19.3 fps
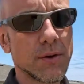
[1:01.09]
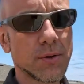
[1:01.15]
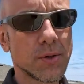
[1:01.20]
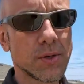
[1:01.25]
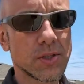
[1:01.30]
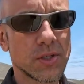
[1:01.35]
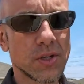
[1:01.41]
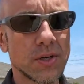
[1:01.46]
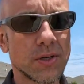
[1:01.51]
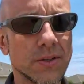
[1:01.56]

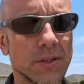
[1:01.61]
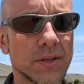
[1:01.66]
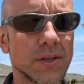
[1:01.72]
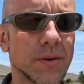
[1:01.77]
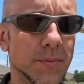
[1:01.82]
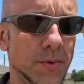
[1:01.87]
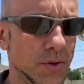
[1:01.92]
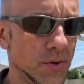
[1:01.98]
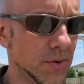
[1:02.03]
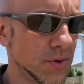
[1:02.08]
focus on the
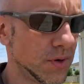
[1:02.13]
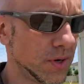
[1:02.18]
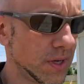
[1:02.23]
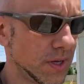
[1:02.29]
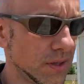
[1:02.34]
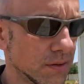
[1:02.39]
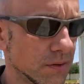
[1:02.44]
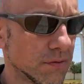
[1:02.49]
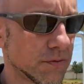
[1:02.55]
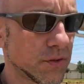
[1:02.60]

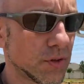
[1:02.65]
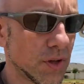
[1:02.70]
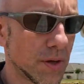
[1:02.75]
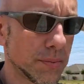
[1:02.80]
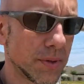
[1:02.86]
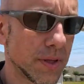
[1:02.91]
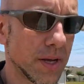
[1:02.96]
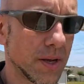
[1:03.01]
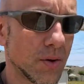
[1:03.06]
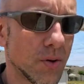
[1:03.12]
community, the floor
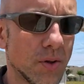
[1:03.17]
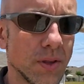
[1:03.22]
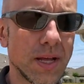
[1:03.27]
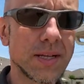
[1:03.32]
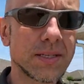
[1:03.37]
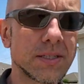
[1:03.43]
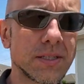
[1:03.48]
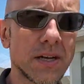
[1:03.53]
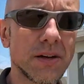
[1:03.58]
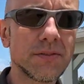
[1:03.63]
plan, all
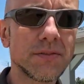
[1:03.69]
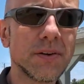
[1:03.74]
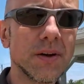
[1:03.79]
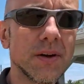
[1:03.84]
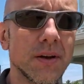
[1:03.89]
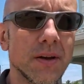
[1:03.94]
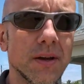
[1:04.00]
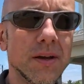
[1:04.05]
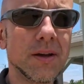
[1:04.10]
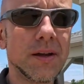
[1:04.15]
that stuff.
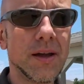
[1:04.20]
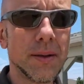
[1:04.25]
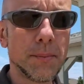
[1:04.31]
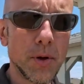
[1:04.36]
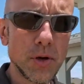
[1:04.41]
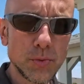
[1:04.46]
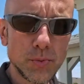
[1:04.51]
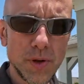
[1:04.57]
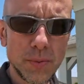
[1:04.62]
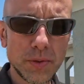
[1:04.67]
And
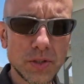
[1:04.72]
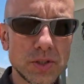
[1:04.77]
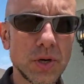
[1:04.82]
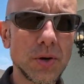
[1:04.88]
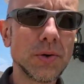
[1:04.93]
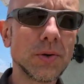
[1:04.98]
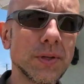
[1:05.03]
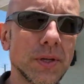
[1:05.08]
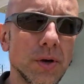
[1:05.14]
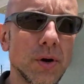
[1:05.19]
most people
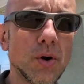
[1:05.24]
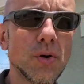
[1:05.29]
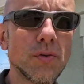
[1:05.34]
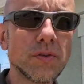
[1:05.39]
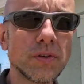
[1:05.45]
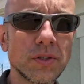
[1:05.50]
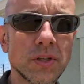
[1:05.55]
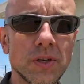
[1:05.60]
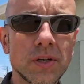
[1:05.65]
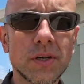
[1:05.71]
totally
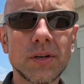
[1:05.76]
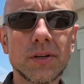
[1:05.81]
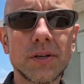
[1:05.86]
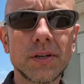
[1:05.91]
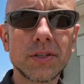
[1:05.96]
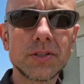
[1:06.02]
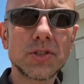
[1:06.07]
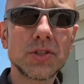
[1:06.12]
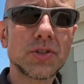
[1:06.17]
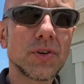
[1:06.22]
overlook
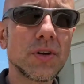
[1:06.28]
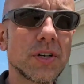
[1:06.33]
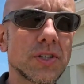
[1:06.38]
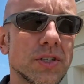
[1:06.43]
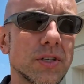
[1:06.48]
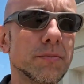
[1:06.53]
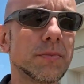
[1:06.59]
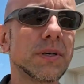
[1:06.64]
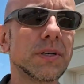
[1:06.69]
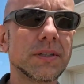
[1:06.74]

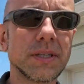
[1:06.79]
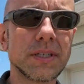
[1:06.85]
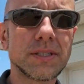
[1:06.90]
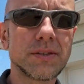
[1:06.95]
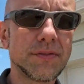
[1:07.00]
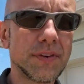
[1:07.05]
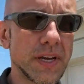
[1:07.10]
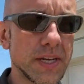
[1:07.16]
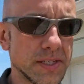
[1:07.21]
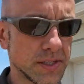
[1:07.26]
construction, but
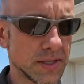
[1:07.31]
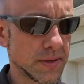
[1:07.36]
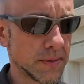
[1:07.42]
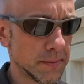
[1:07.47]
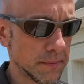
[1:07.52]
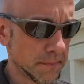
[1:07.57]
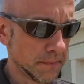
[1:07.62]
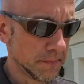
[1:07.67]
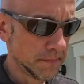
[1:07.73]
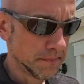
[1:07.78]
let's face it,
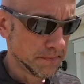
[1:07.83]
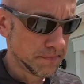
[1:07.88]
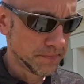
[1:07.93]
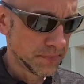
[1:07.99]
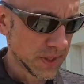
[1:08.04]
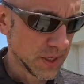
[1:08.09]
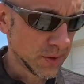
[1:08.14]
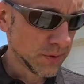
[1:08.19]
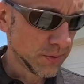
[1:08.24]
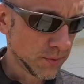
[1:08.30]

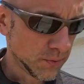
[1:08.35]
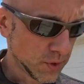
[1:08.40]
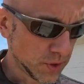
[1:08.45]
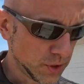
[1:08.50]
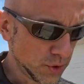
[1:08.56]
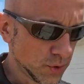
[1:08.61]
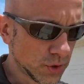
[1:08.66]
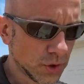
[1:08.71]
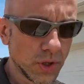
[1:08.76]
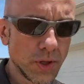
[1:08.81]

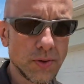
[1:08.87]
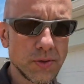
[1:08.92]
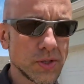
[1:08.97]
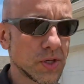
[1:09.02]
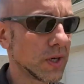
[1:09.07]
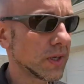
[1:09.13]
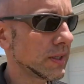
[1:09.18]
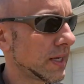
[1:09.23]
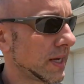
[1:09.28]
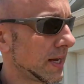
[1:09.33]
when you close
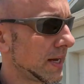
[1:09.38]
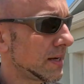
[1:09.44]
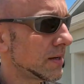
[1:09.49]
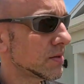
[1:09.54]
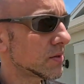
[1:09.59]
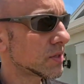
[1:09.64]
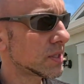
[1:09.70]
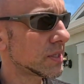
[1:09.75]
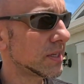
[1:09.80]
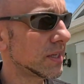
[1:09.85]
on the
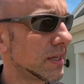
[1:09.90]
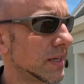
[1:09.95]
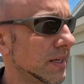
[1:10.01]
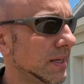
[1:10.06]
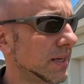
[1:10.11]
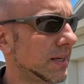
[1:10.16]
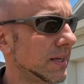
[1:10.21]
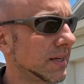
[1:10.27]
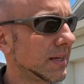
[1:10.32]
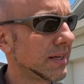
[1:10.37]
house,
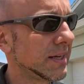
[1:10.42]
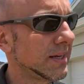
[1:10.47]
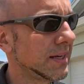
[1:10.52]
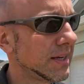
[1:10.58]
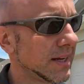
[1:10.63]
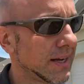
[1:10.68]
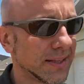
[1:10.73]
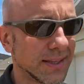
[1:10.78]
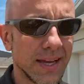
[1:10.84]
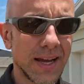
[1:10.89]

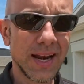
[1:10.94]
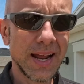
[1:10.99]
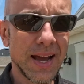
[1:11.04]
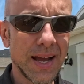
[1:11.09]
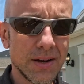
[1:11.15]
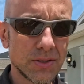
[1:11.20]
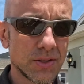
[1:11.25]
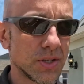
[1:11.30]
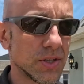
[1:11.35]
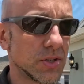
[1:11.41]
and that
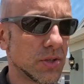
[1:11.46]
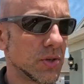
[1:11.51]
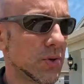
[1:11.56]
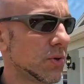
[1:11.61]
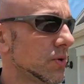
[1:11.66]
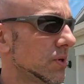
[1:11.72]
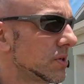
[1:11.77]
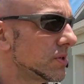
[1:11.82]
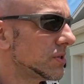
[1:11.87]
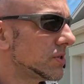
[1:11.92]
house is
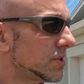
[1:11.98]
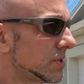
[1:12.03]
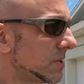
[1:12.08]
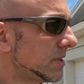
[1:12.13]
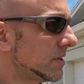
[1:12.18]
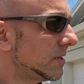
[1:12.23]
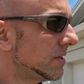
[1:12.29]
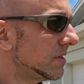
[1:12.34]
yours,